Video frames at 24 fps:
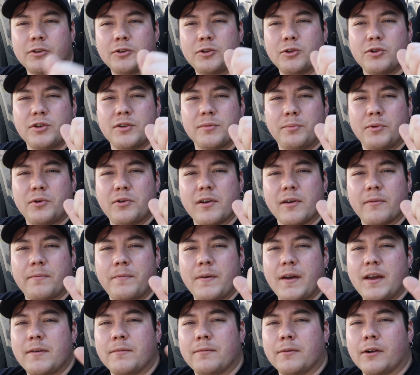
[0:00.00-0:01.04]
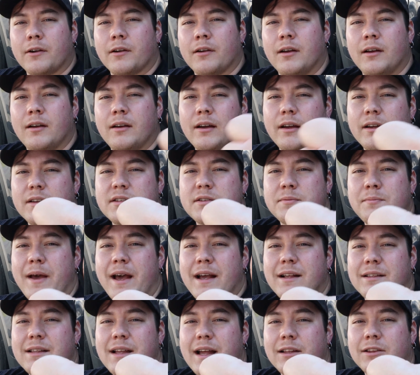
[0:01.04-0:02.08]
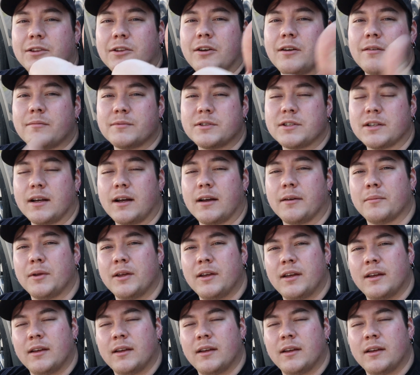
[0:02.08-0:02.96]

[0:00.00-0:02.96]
do your boy a favor and smack that thumbs up.